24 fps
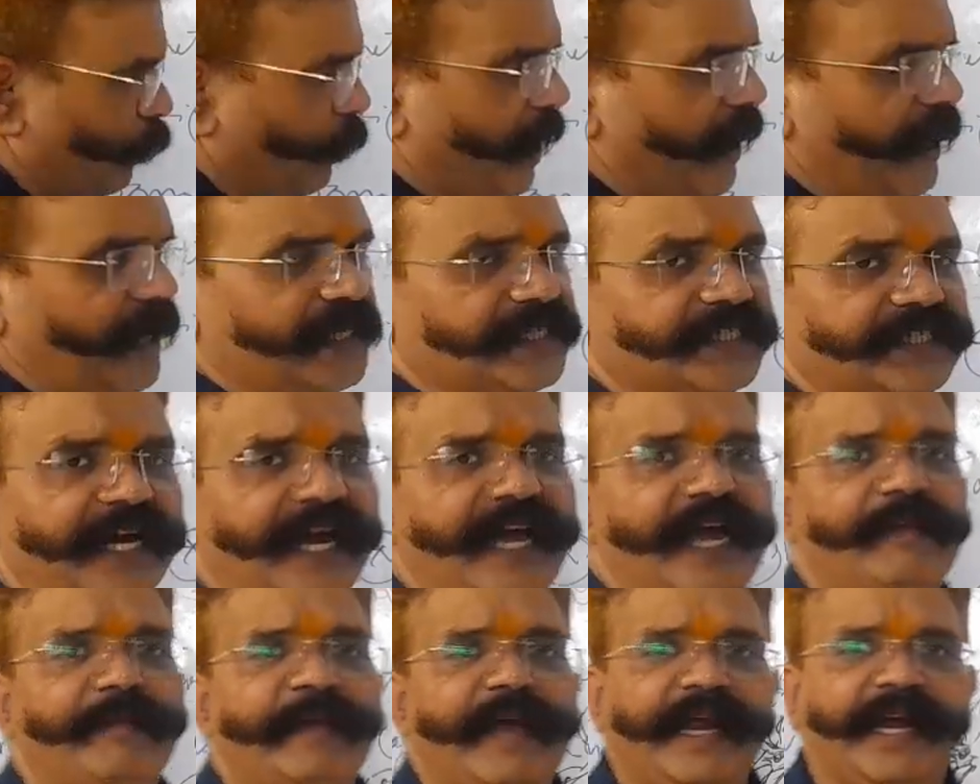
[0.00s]
What is
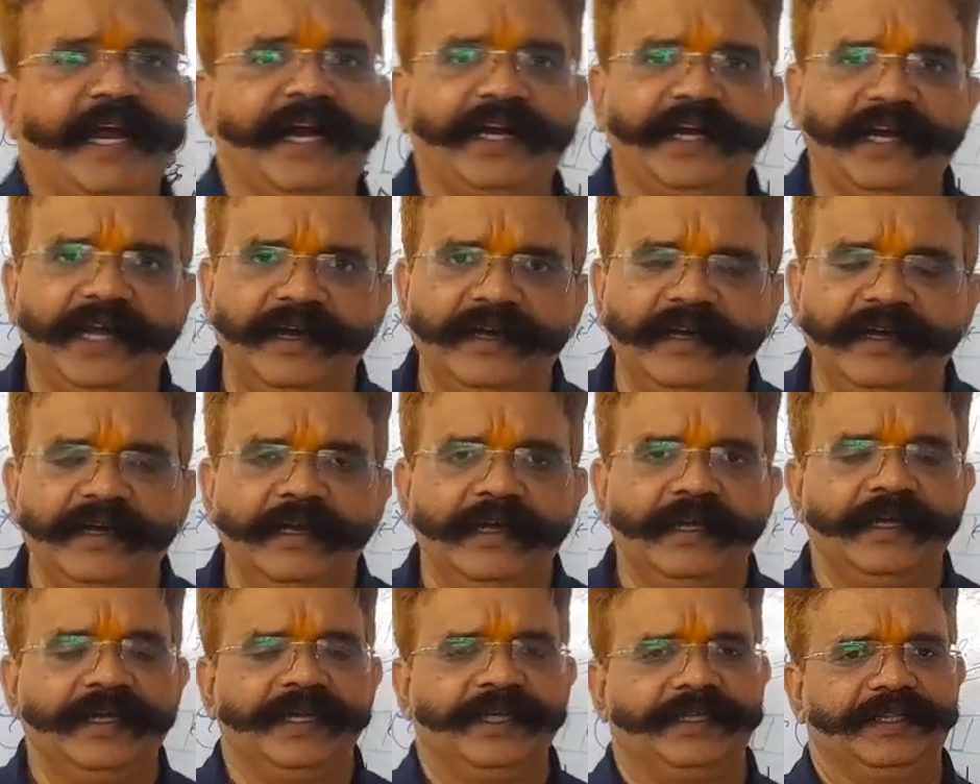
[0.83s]
diamagnetic?
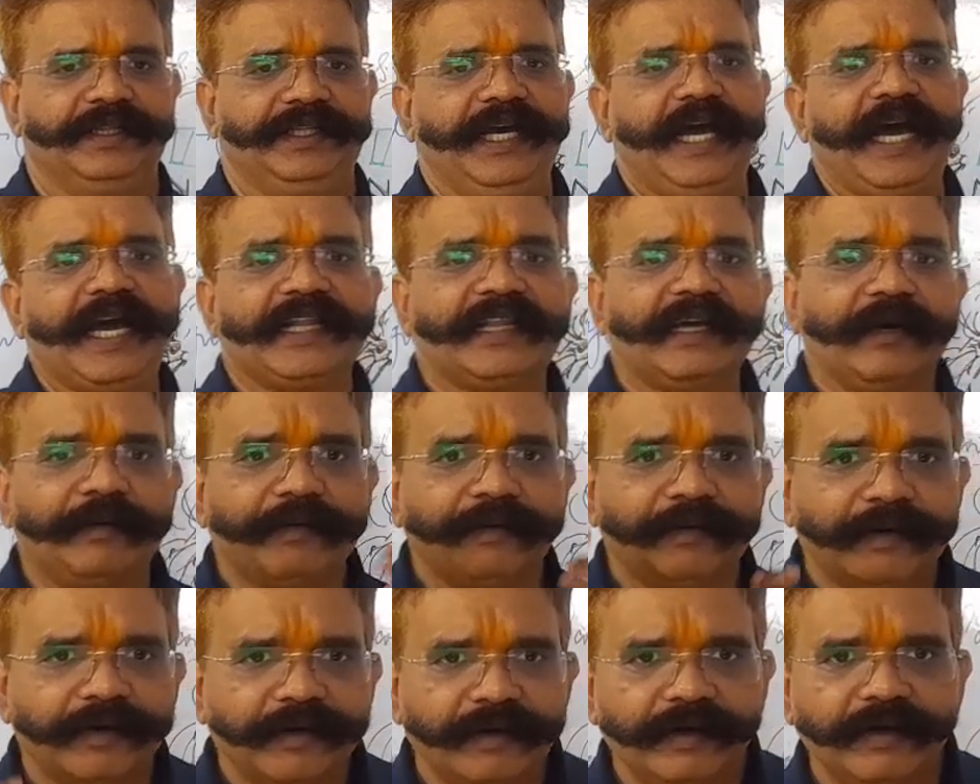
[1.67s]
They are
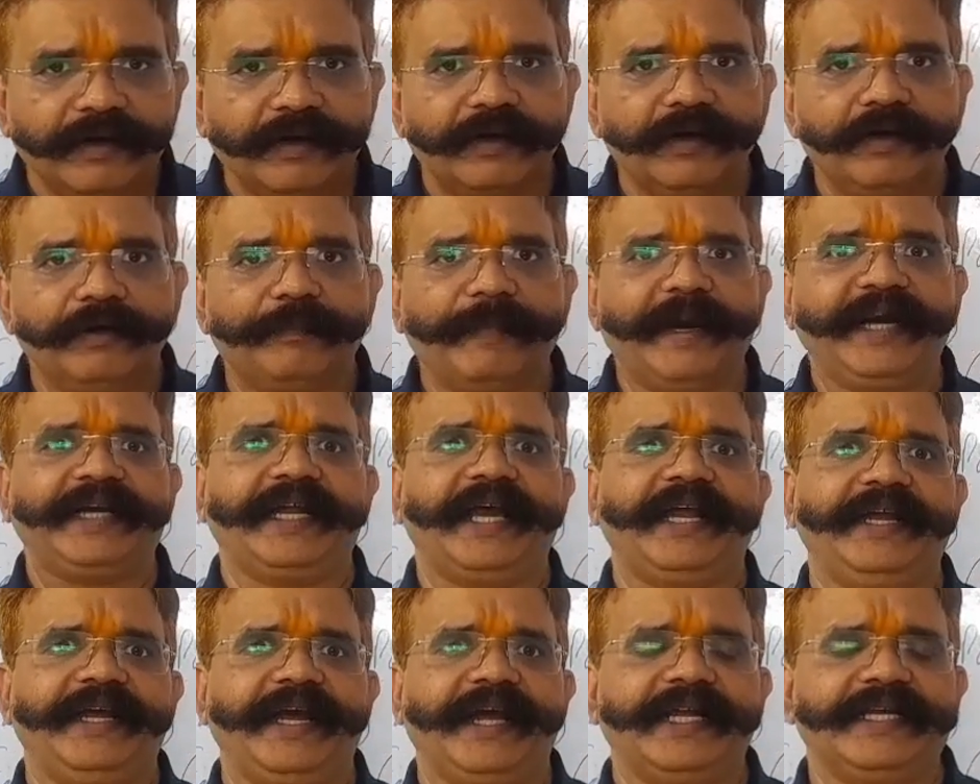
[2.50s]
the
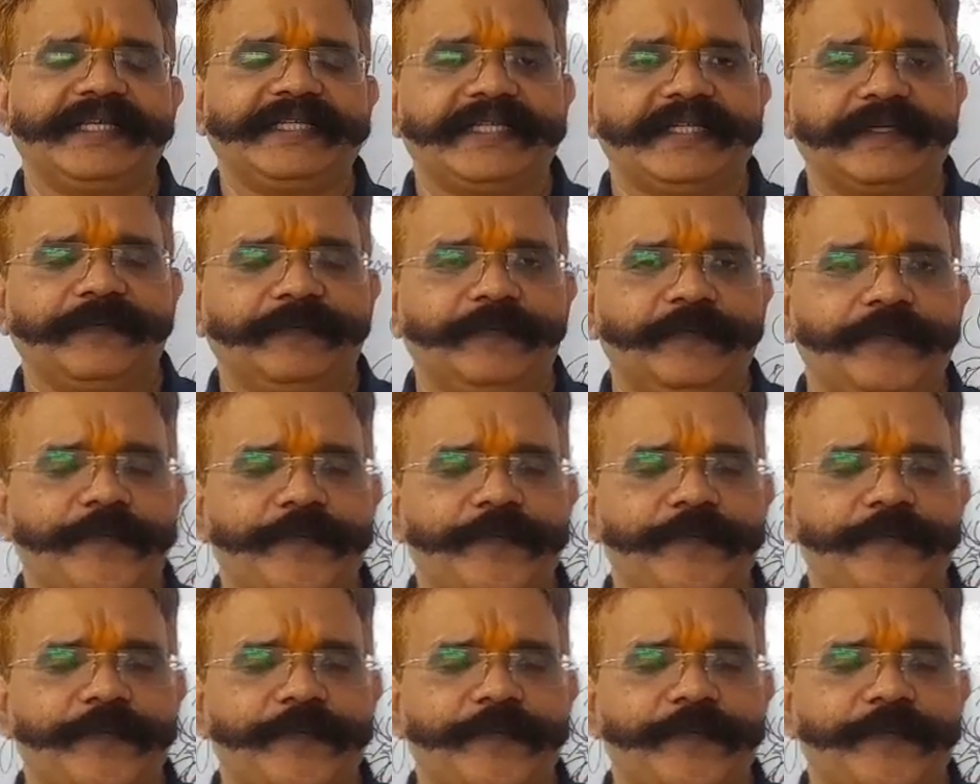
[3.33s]
materials